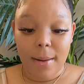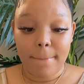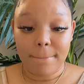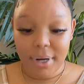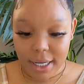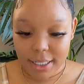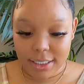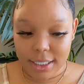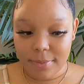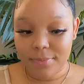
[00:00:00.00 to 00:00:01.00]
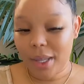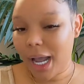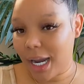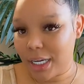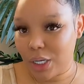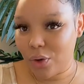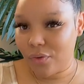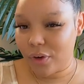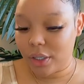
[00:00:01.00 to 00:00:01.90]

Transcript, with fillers: but I got a deal for